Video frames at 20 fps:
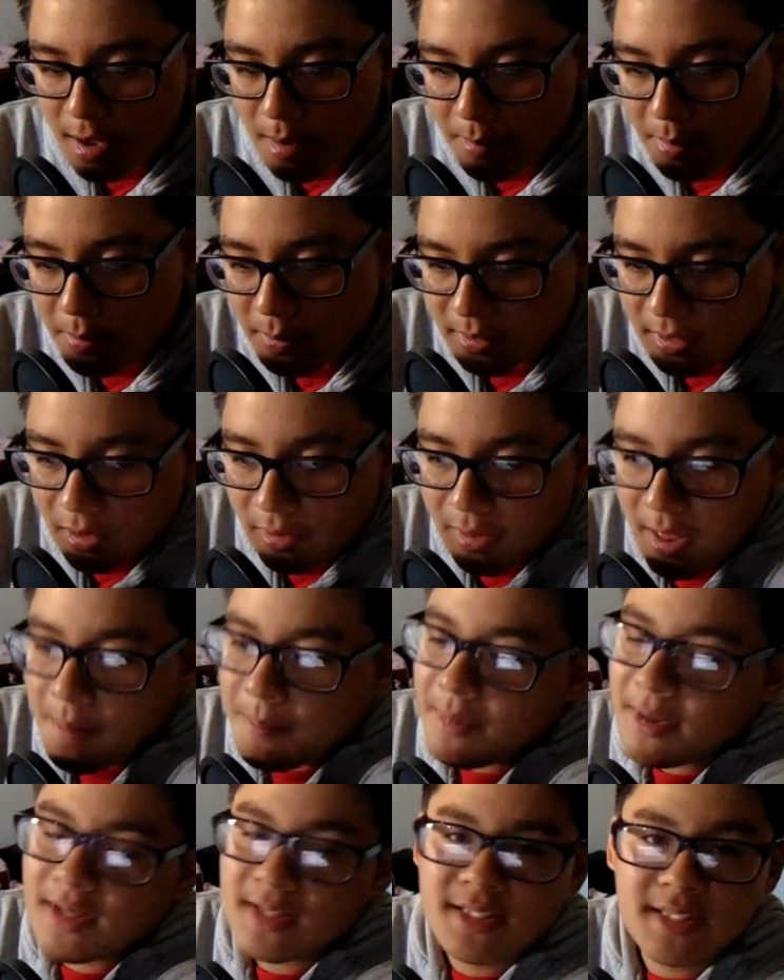But with all
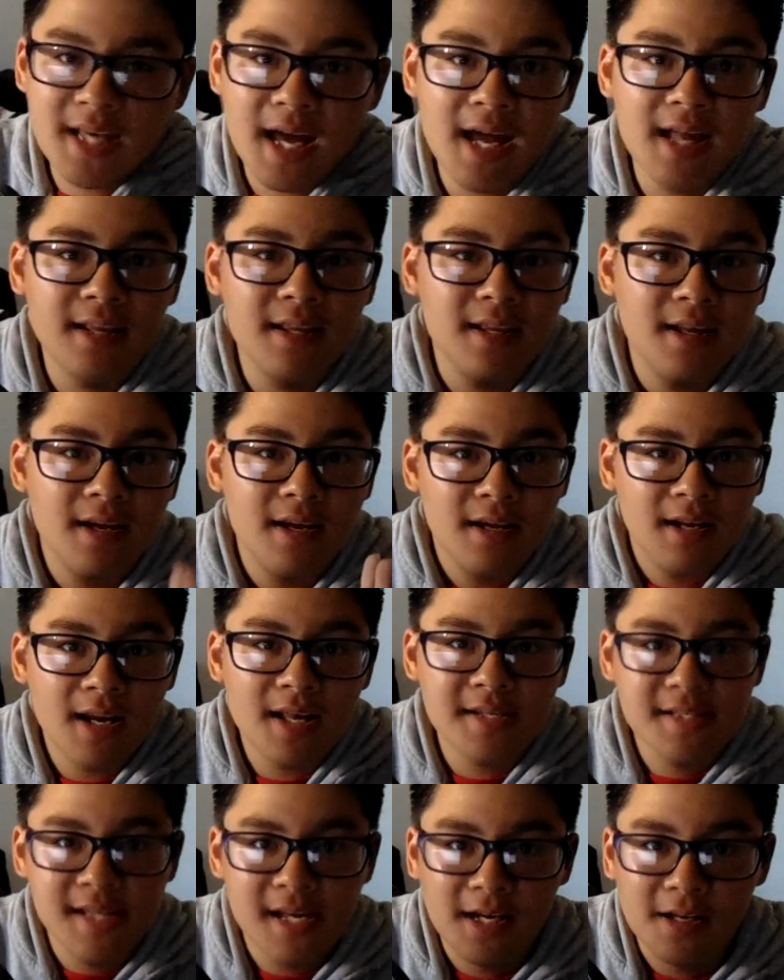that being said,
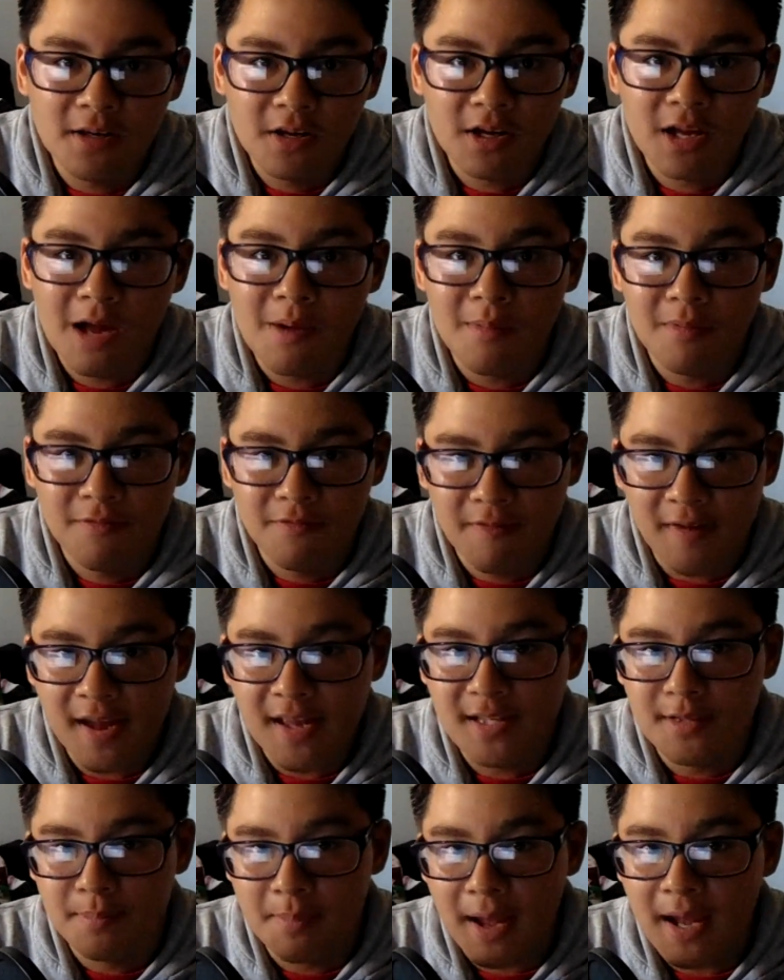let's take a look at what
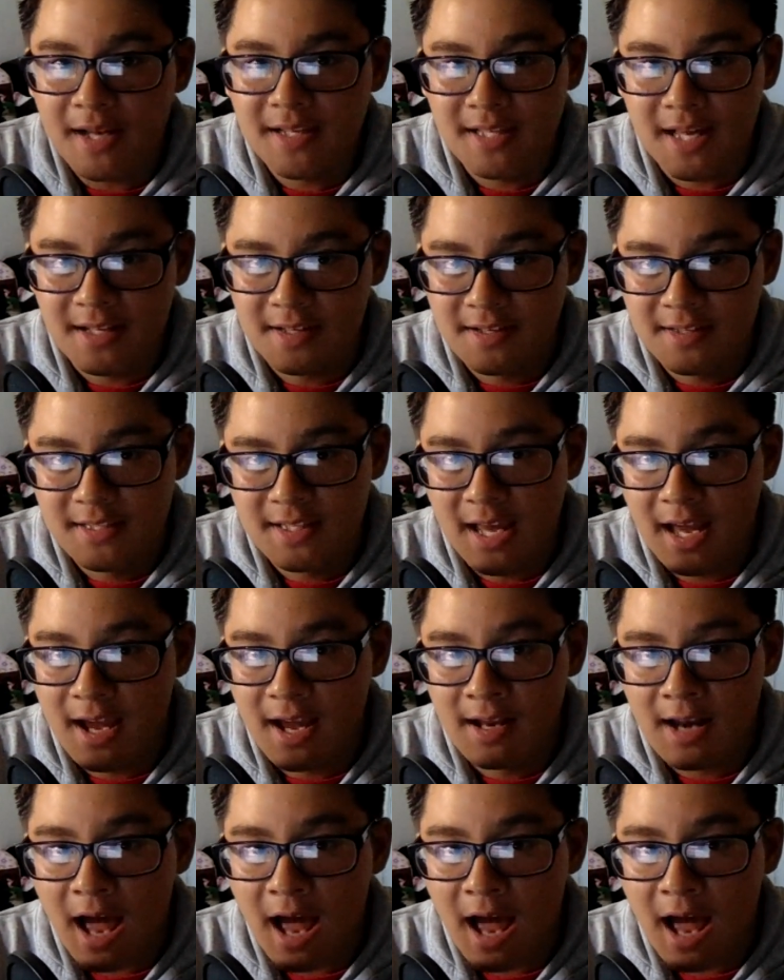FaZe Banks had to say.